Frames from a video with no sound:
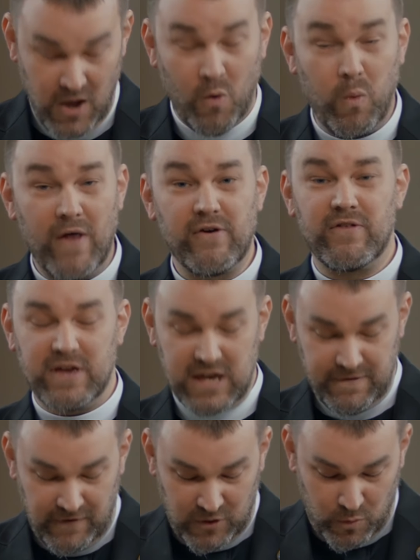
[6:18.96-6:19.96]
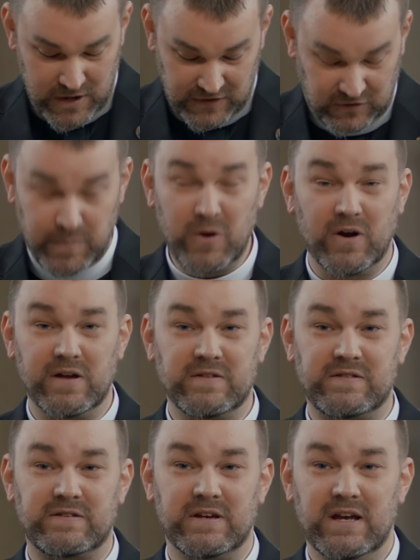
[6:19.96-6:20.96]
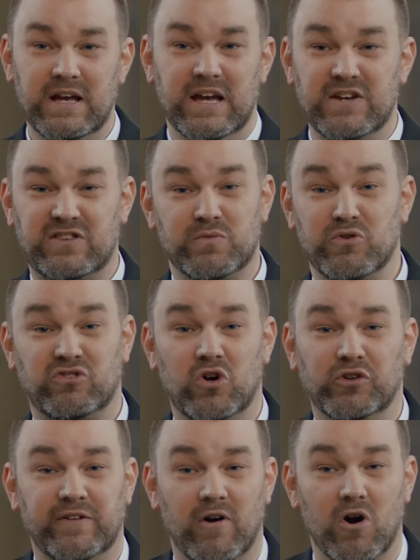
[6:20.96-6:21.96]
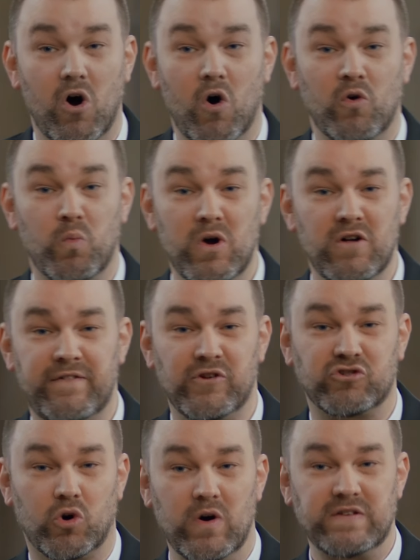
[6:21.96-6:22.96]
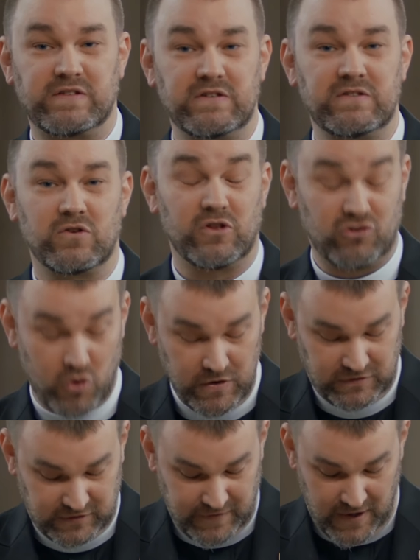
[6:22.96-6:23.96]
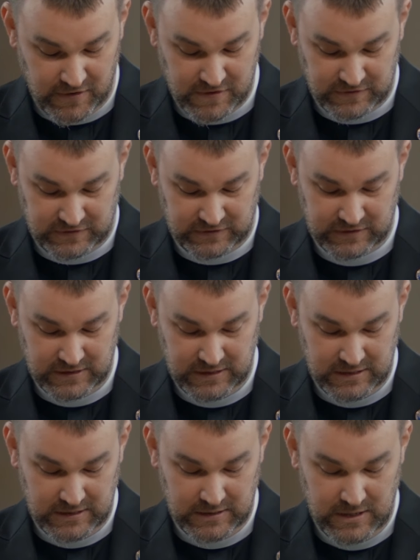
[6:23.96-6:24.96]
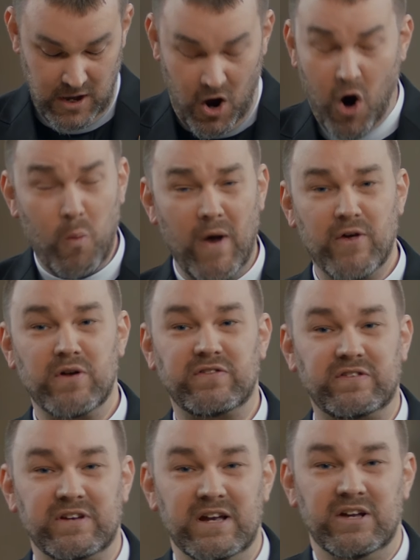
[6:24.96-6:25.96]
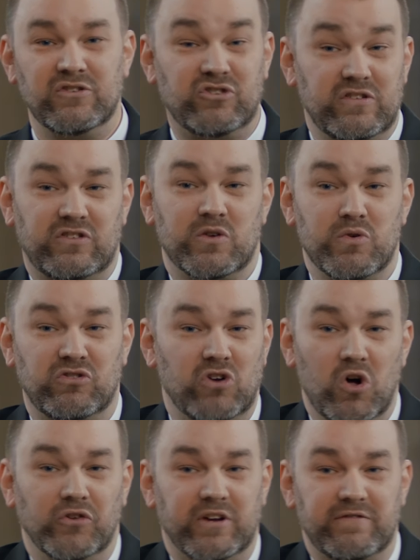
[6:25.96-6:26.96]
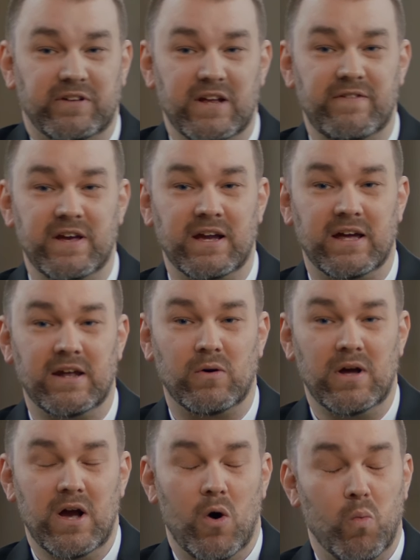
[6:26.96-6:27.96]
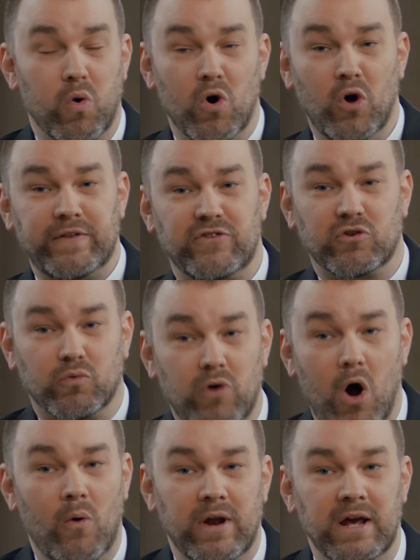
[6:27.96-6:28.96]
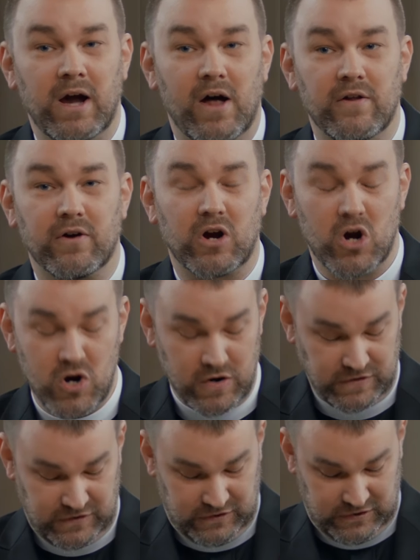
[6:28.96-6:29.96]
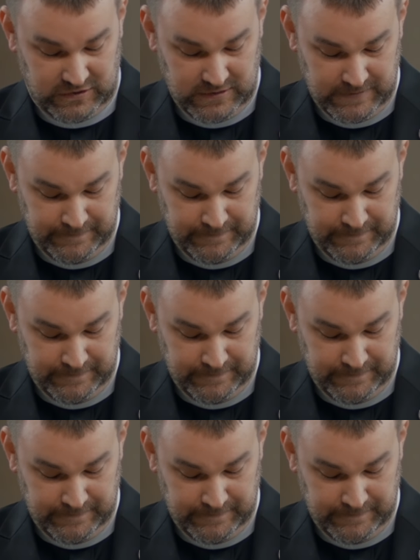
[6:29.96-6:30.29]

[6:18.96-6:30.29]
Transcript: Whether the evil that we experience is the result of our own willful choices or the choices of others, or whether it's just the result of living in a world that's groaning under the curse,